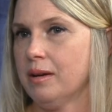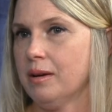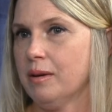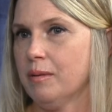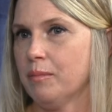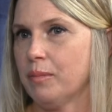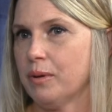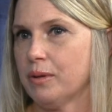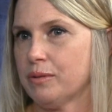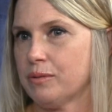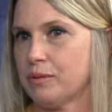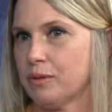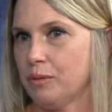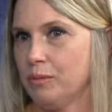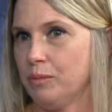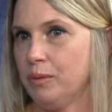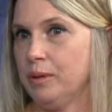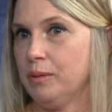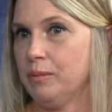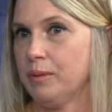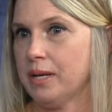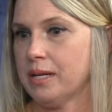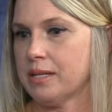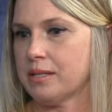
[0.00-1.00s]
But so
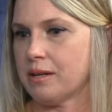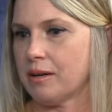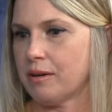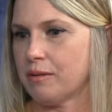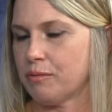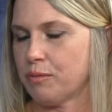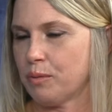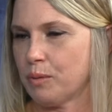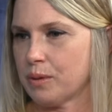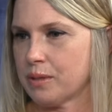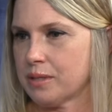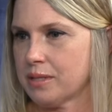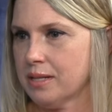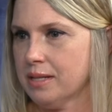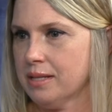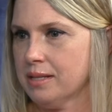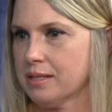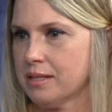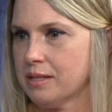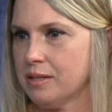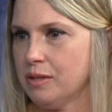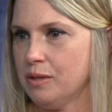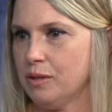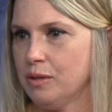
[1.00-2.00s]
we raised our four
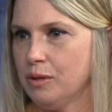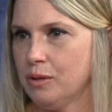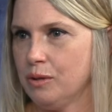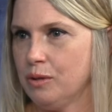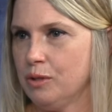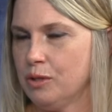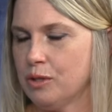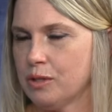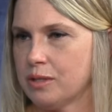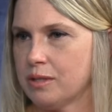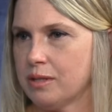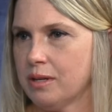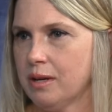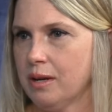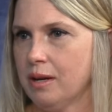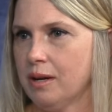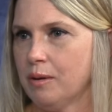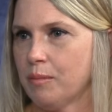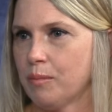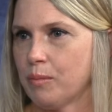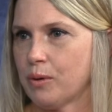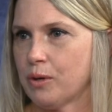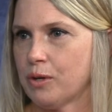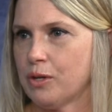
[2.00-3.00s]
sons, and you know, you just
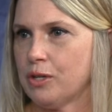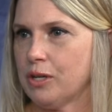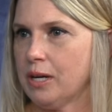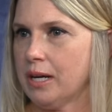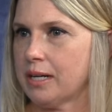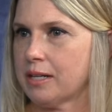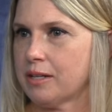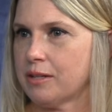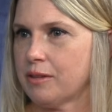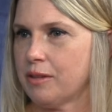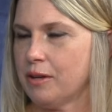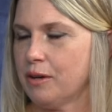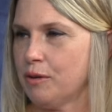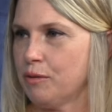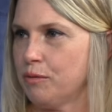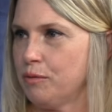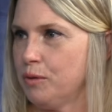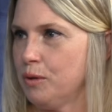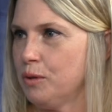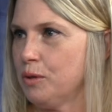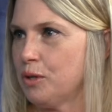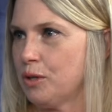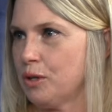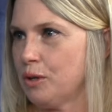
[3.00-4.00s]
project their
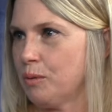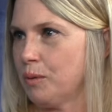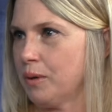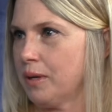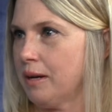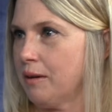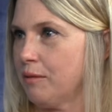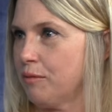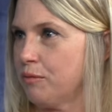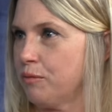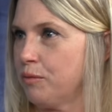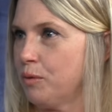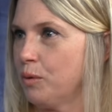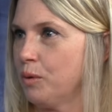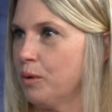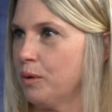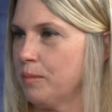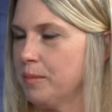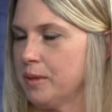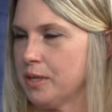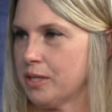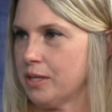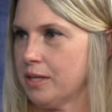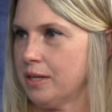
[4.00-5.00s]
future. We're gonna have
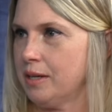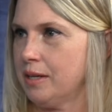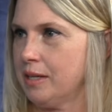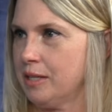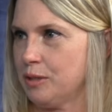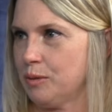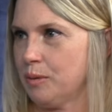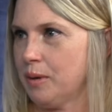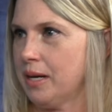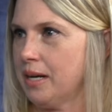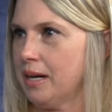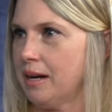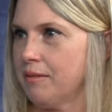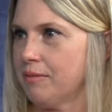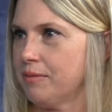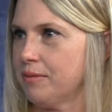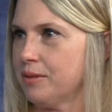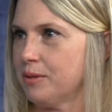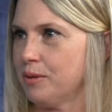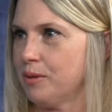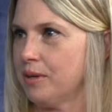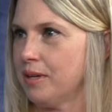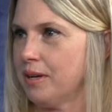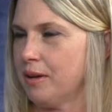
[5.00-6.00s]
four missionaries right
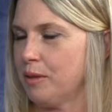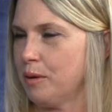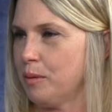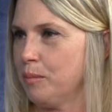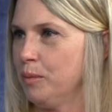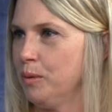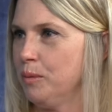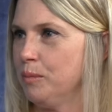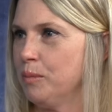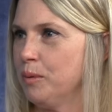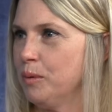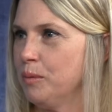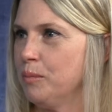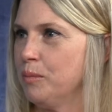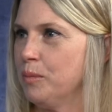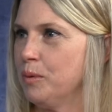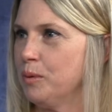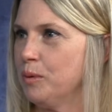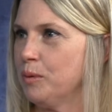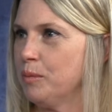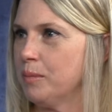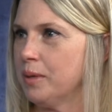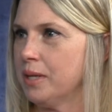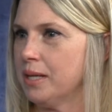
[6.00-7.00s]
after another. Boom, right. boom,
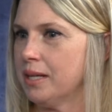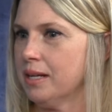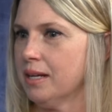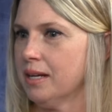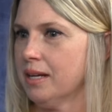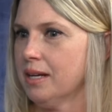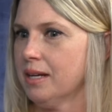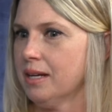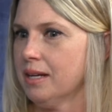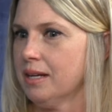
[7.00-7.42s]
boom, and. Yeah.